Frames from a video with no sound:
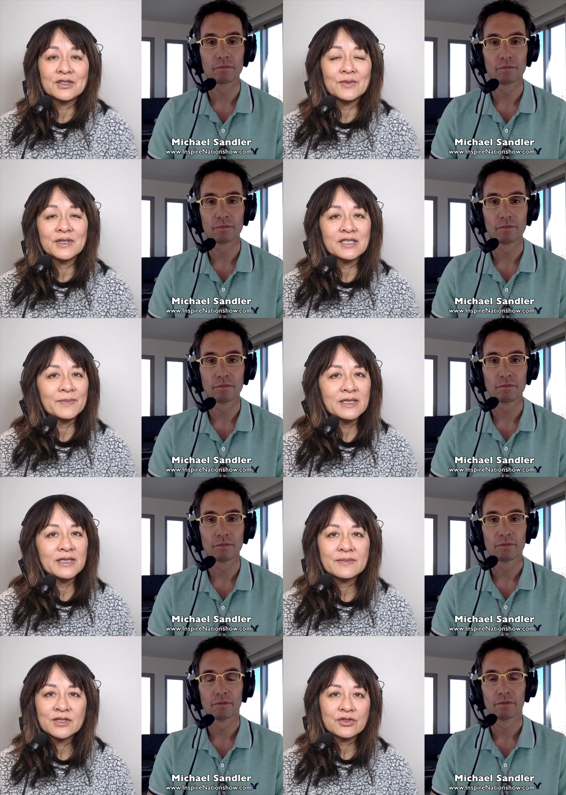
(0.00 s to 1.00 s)
Speaker 1: don't want to spend
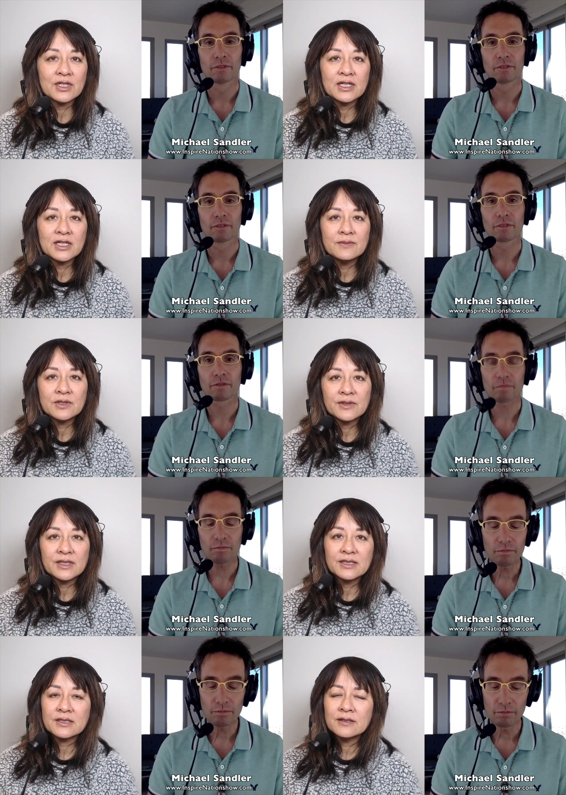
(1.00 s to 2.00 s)
as much time doing
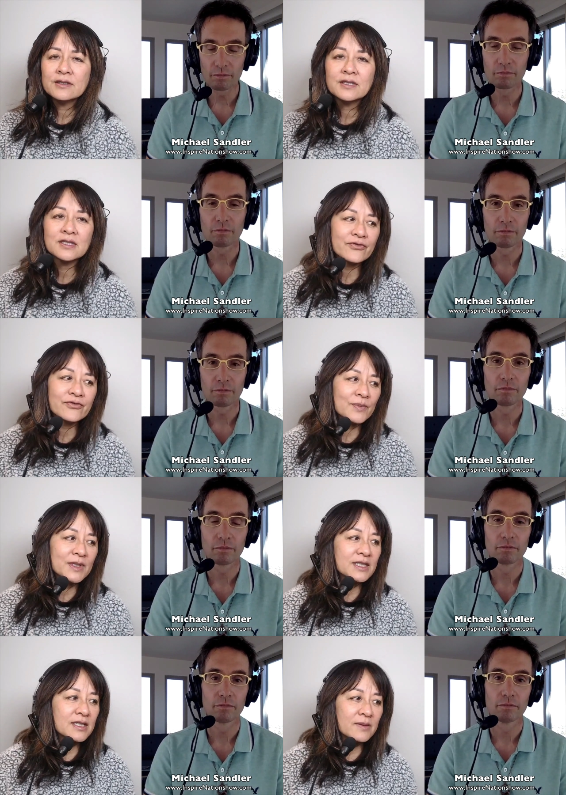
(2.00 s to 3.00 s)
these because it's for me
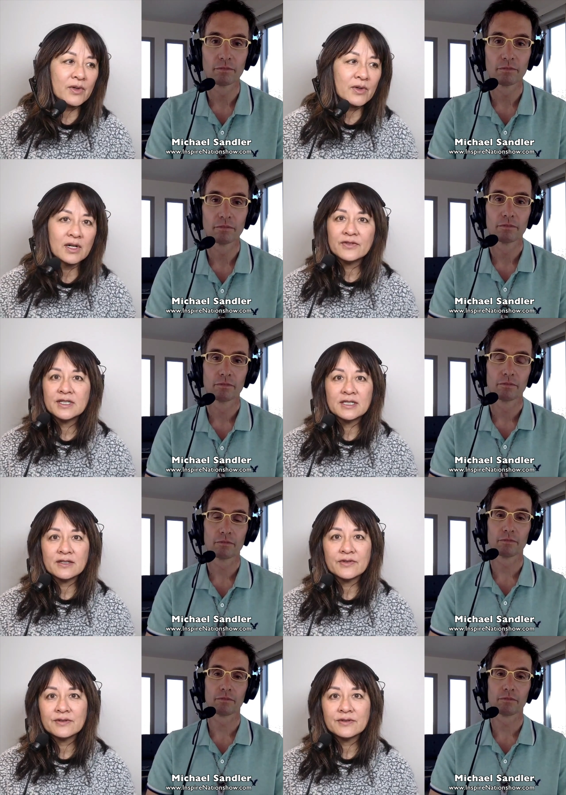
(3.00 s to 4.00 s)
it's a nonprofit
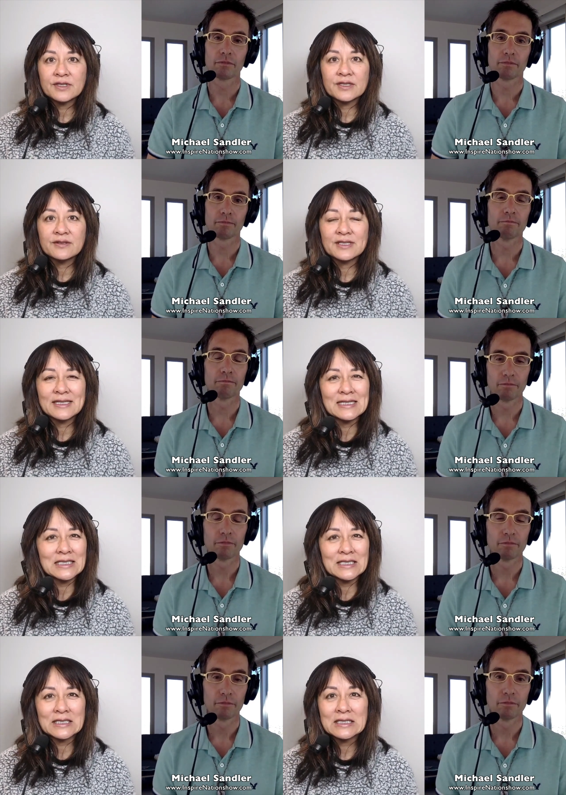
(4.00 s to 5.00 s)
endeavor and so it's like mm-hmm. I
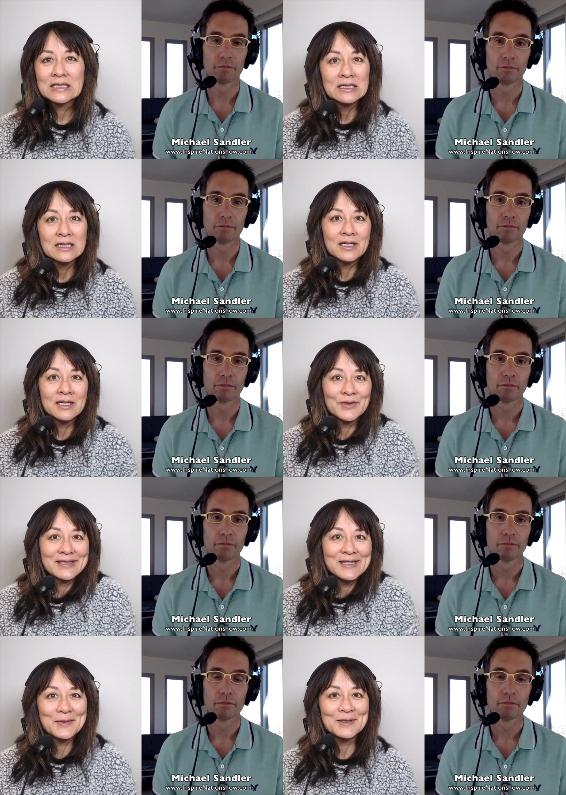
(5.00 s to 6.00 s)
just I don't want to
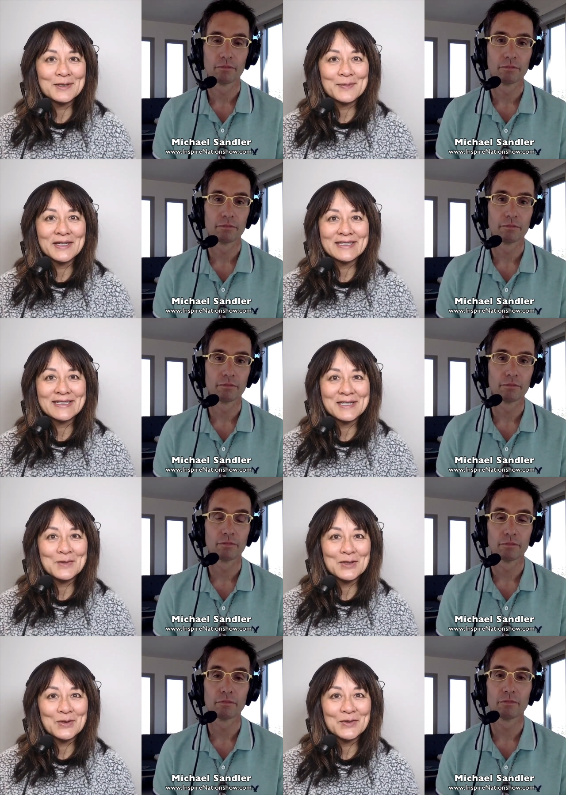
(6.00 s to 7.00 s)
keep on spending
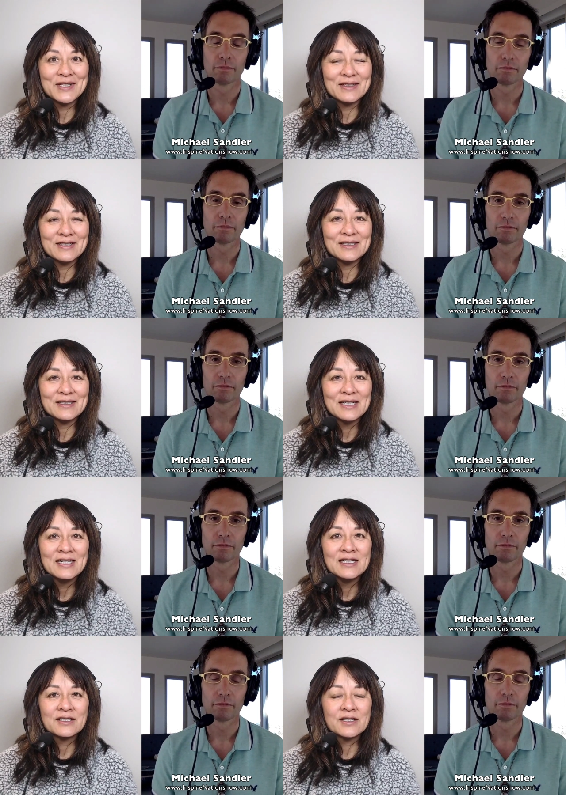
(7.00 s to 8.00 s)
time doing these
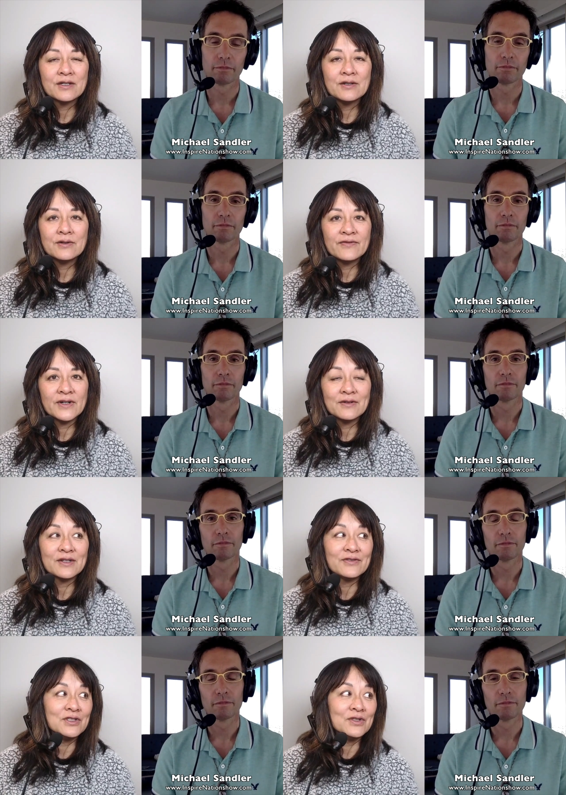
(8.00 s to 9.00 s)
so if I don't
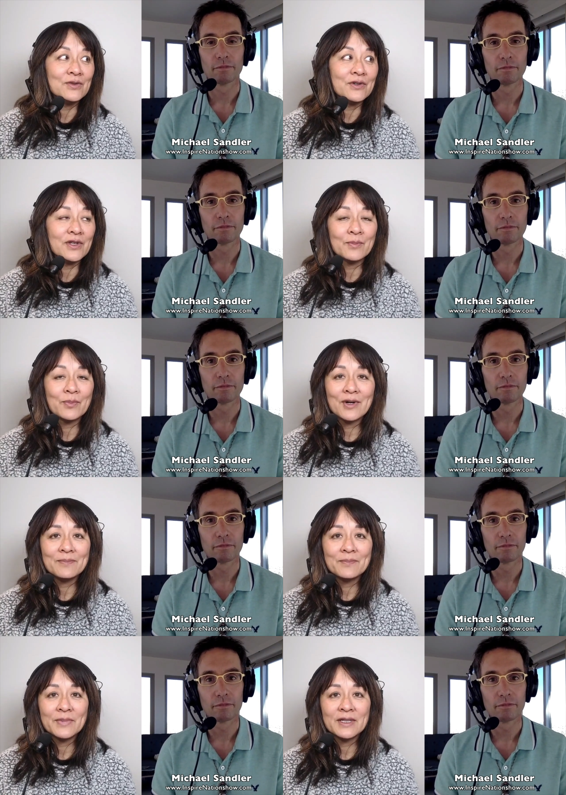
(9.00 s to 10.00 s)
have to do all that
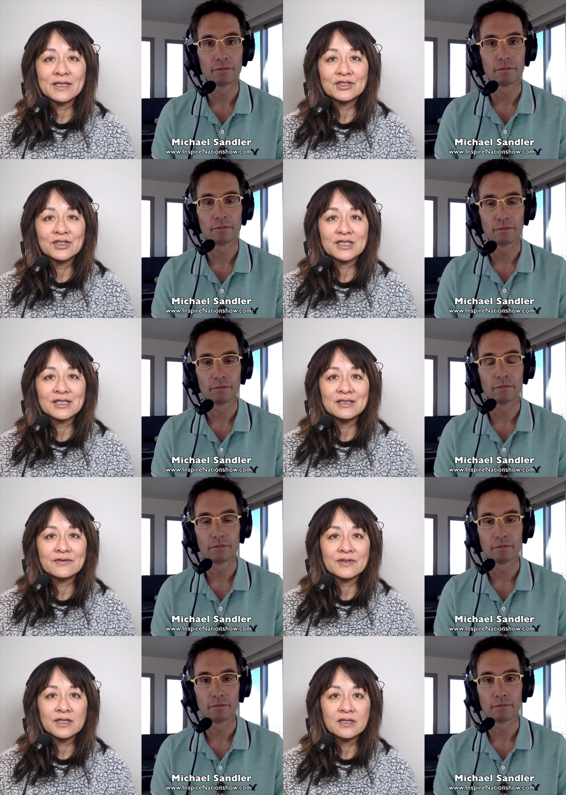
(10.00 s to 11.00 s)
prep and I just kind
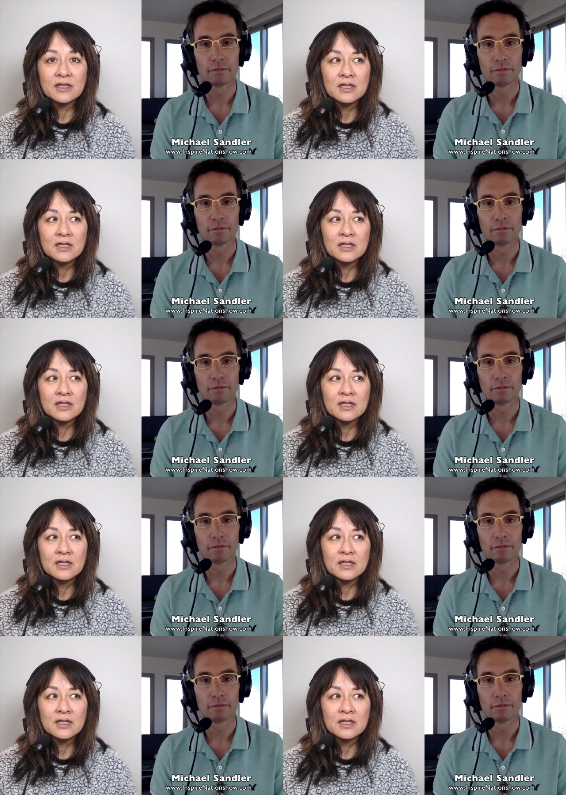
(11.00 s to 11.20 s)
of like